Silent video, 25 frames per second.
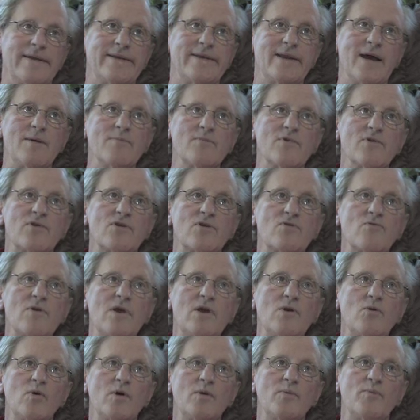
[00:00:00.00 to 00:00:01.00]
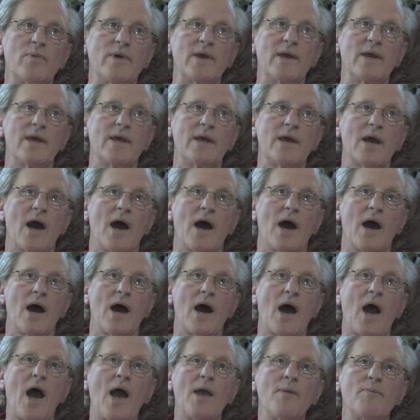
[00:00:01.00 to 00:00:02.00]
Number three would be
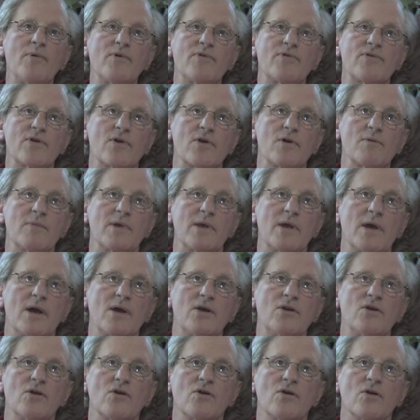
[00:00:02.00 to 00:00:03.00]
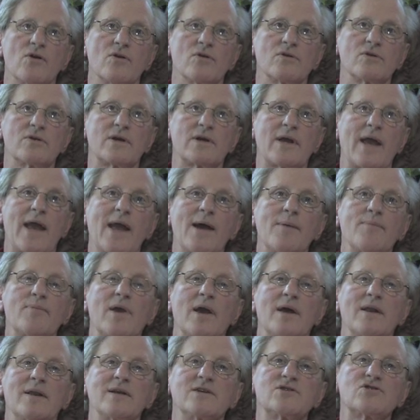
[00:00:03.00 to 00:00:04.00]
uh, hypothermia, your camp
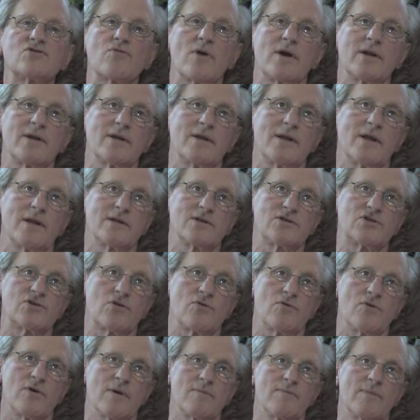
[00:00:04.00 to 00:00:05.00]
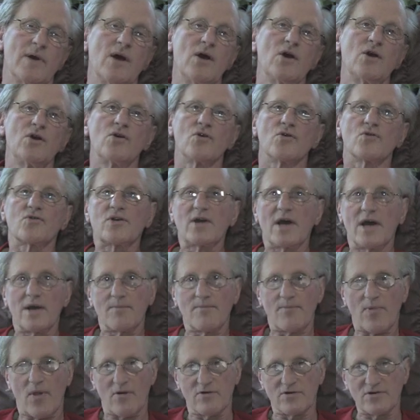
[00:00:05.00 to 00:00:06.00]
getting shredded in a storm. Your
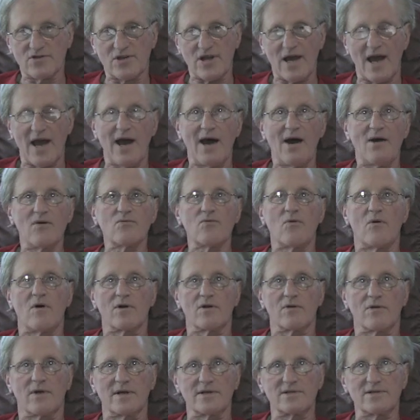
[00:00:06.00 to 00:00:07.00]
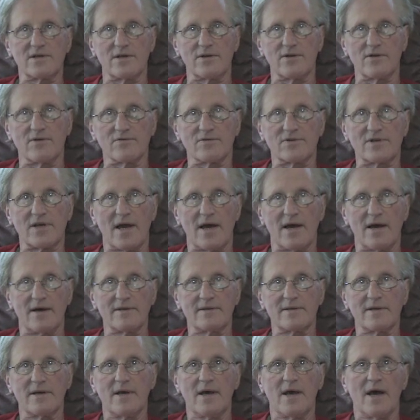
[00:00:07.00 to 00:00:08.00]
tent blows down, water gets in your
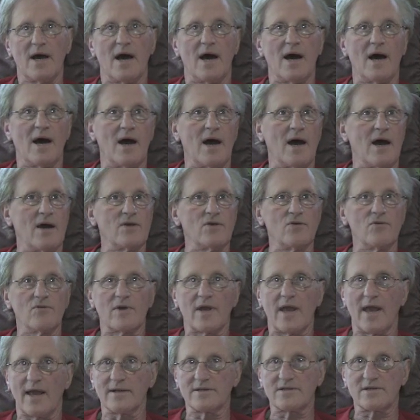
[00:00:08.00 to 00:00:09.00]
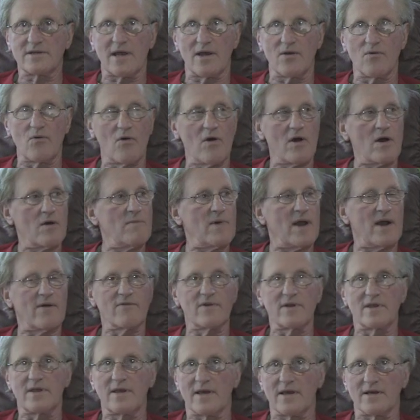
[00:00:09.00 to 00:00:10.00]
tent, uh, you can't stay warm,
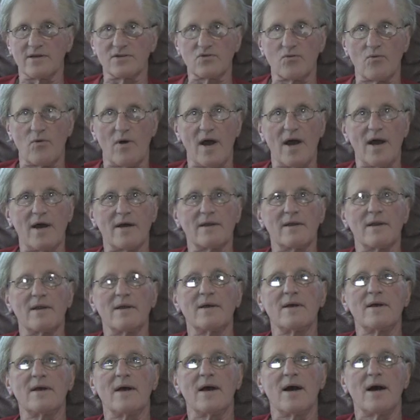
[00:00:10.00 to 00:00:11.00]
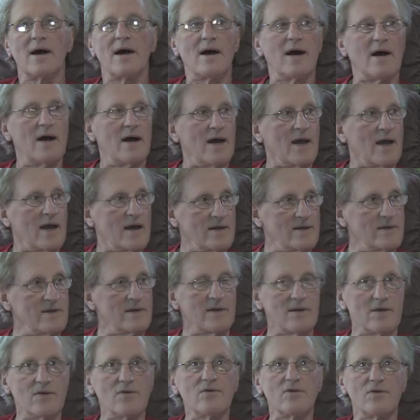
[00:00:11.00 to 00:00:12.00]
everything is wet. Uh,
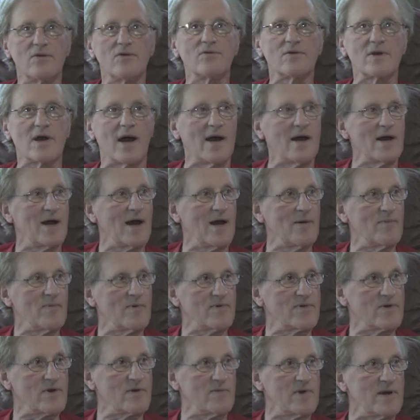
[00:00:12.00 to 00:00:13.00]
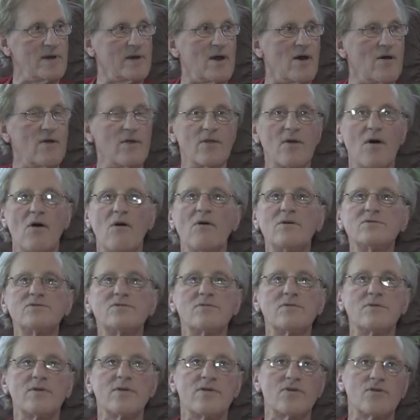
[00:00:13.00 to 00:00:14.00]
and you, you die of hypothermia. Now, those
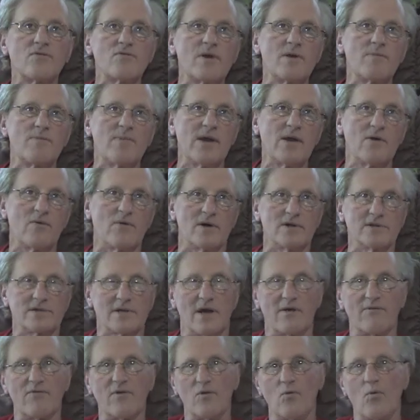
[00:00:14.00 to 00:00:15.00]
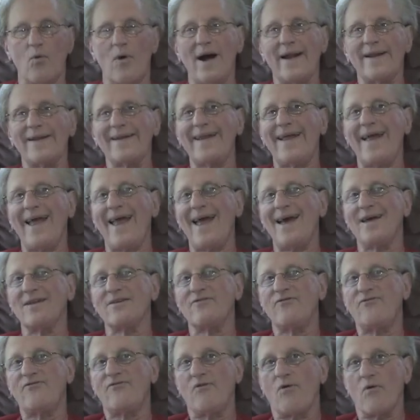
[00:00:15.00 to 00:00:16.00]
are the three big ones. Now, if you wanted to add a
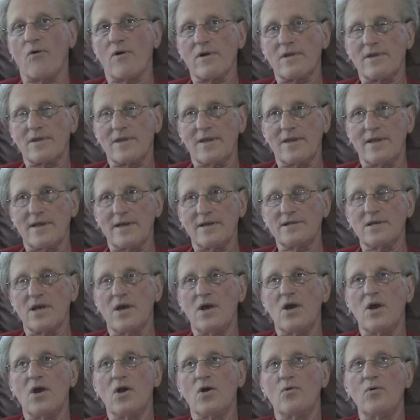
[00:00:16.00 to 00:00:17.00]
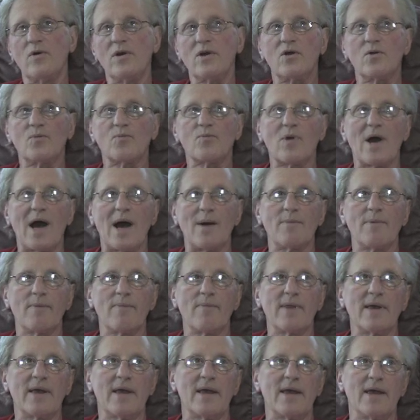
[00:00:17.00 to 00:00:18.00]
fourth to this, we could
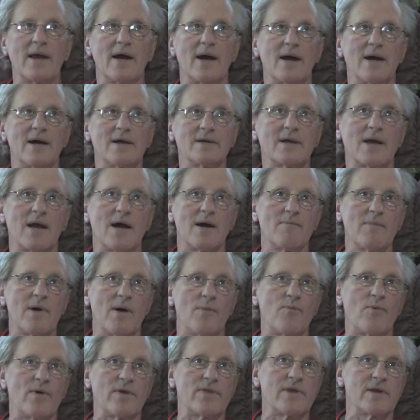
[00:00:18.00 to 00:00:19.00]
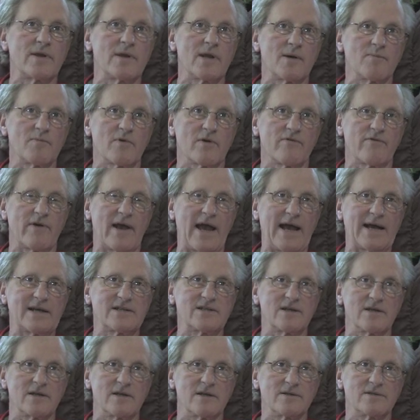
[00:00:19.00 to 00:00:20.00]
probably uh, come up with a number of
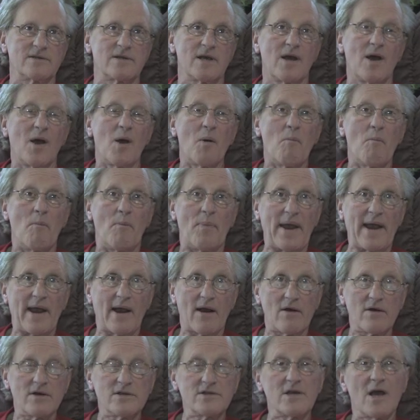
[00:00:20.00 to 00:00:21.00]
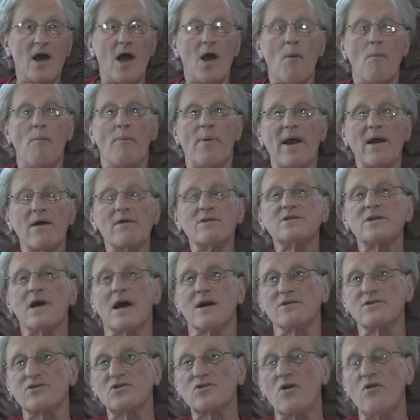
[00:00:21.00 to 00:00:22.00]
accidents. Bears, bears
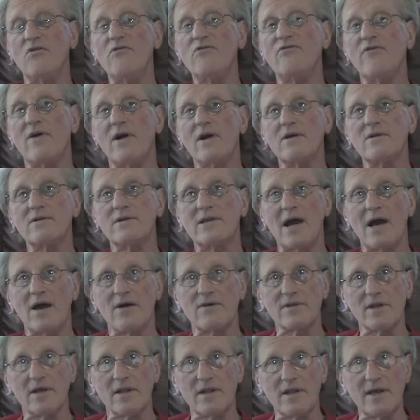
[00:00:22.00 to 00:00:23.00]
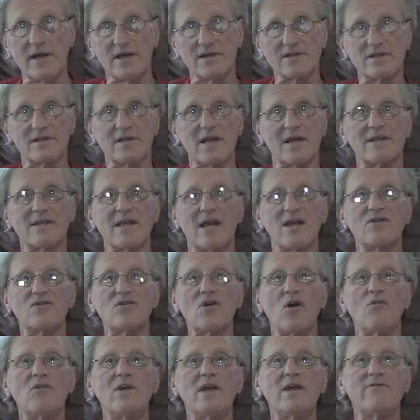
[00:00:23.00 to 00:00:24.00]
are so far down the list that they
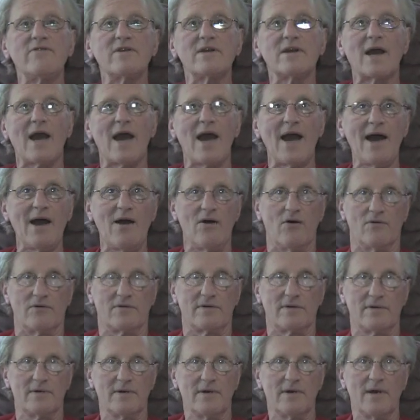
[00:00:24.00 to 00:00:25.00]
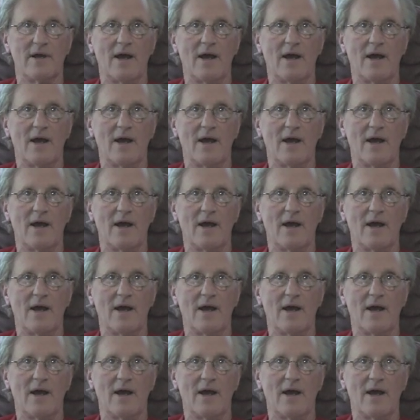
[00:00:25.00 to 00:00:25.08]
don't even count.